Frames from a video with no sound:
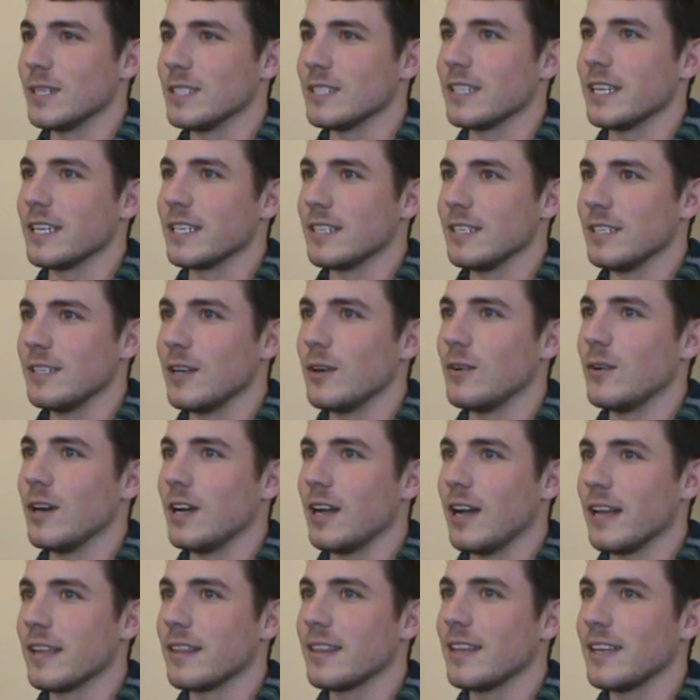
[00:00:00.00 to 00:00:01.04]
I was like, you know
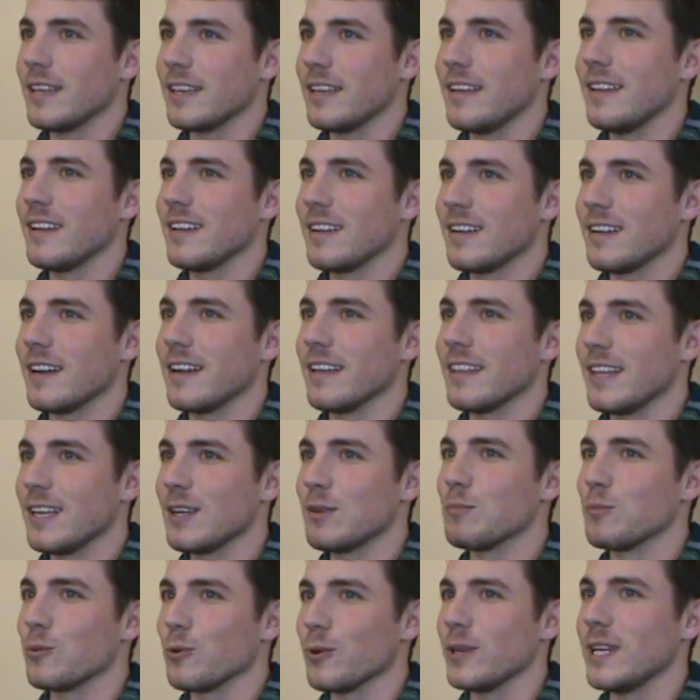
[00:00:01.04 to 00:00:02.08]
what? I think I
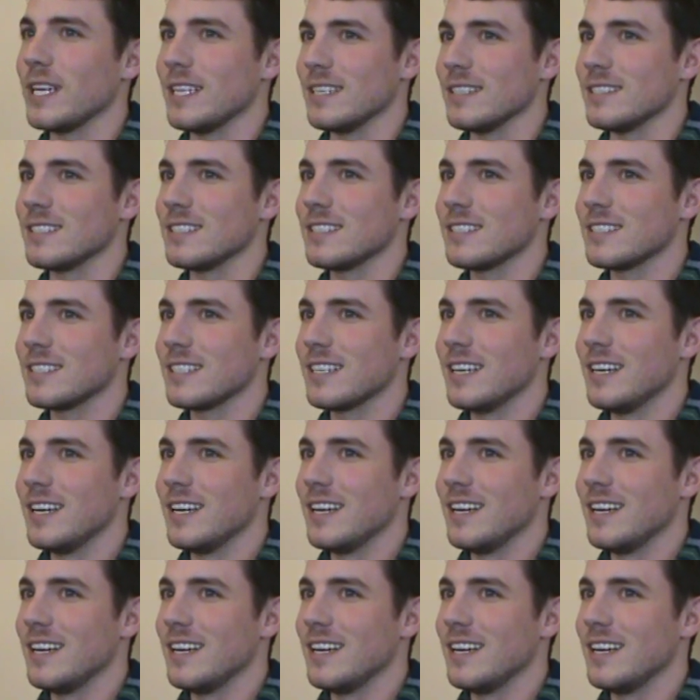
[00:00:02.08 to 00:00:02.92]
think Marines.